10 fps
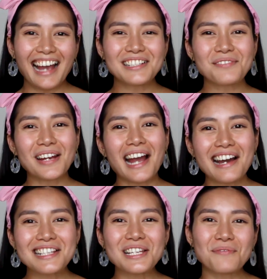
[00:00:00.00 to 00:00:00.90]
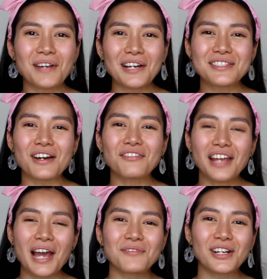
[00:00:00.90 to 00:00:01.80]
I did my eyes and brows
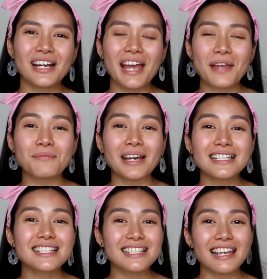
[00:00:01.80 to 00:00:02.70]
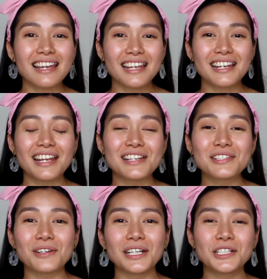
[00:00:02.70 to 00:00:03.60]
off camera and my skin
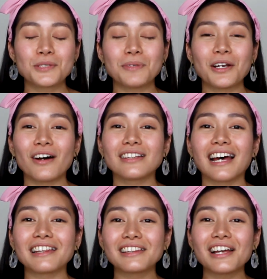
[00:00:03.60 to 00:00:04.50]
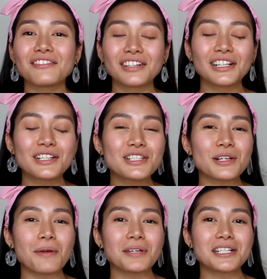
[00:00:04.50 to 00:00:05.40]
is ready to be on that level,
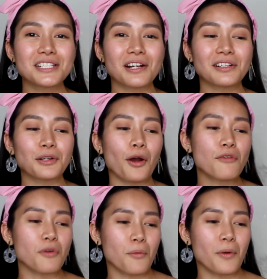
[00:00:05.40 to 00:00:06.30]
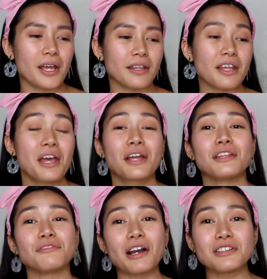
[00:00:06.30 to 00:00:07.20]
so I'm gonna start it off with
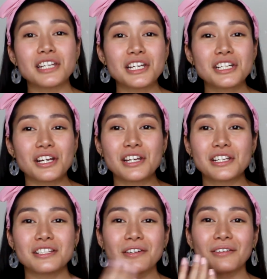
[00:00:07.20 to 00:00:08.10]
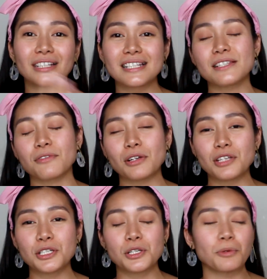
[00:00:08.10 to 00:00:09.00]
the foundation. So this is the
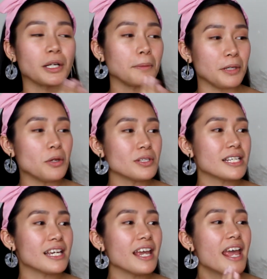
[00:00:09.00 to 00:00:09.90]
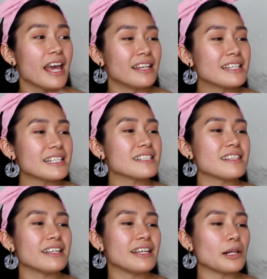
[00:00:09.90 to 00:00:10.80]
foundation we're gonna be using. This is
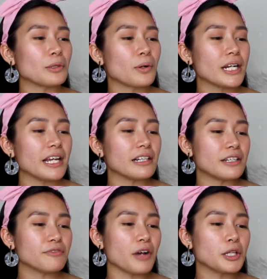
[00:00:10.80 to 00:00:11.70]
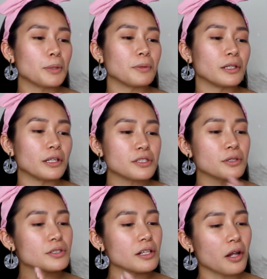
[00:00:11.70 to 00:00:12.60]
the L'Oreal Infallible
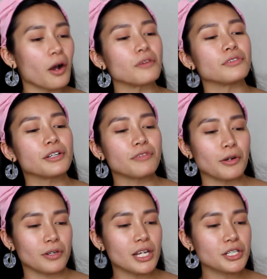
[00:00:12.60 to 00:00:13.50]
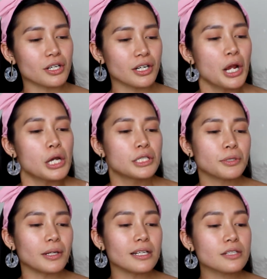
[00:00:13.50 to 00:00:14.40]
Total Cover Foundation.
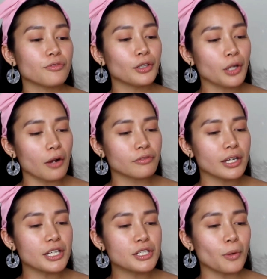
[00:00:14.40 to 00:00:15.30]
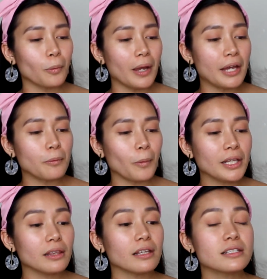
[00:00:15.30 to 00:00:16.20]
So it is full coverage and
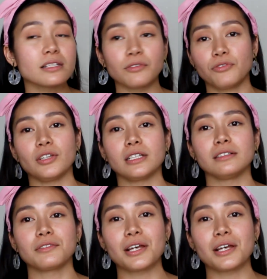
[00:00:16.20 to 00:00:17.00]
weightless feel.